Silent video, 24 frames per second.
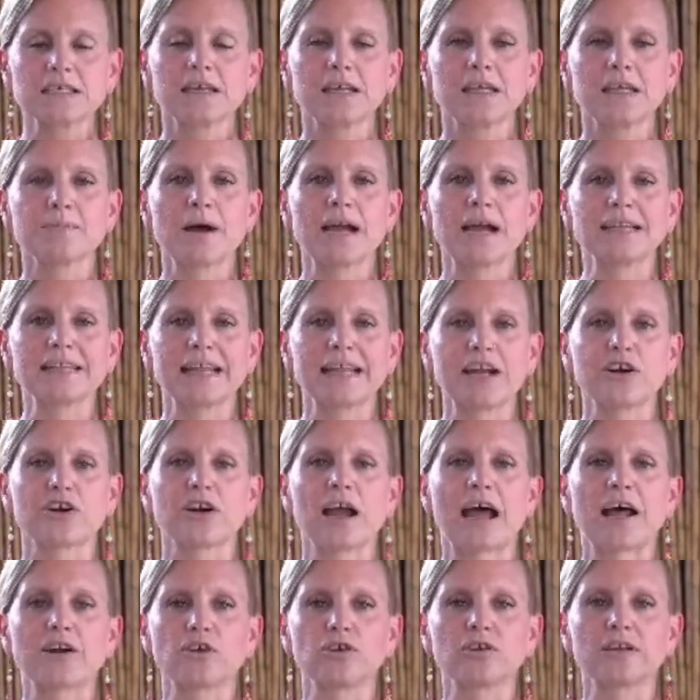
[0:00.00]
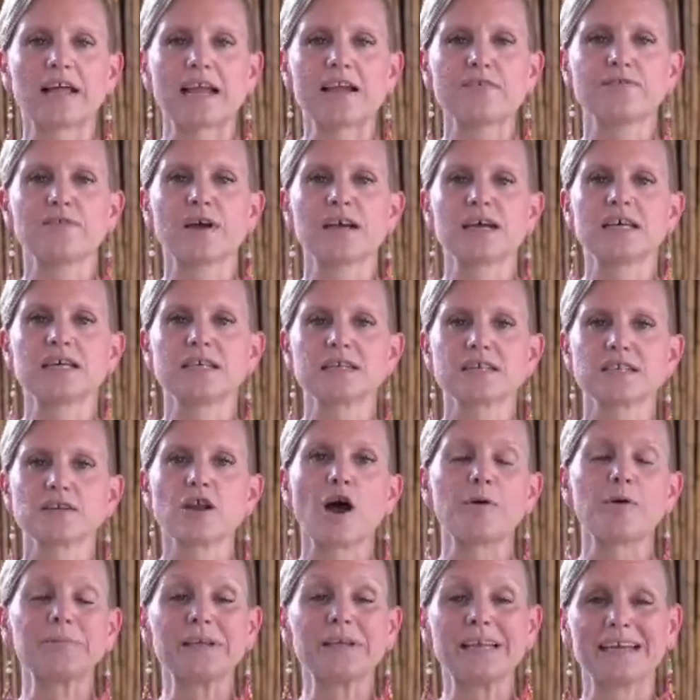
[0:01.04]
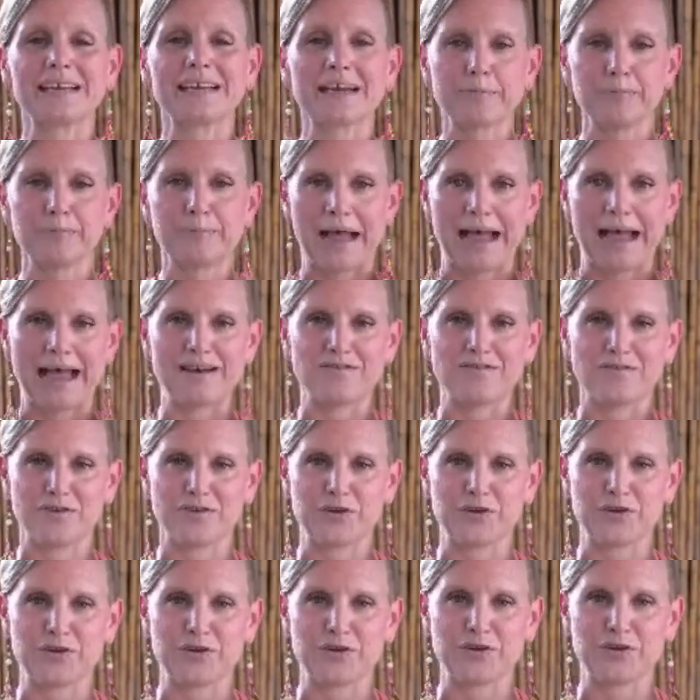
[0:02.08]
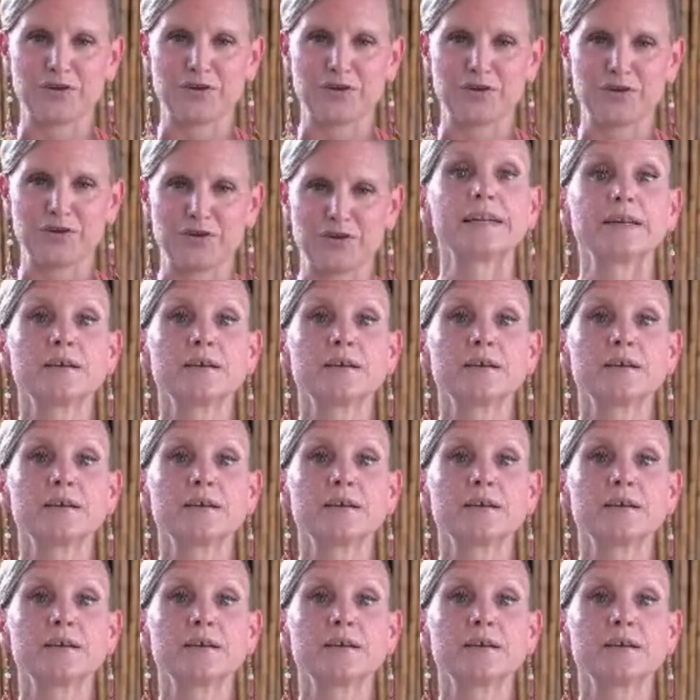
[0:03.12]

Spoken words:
in my later adult life as not being a bad food is chocolate.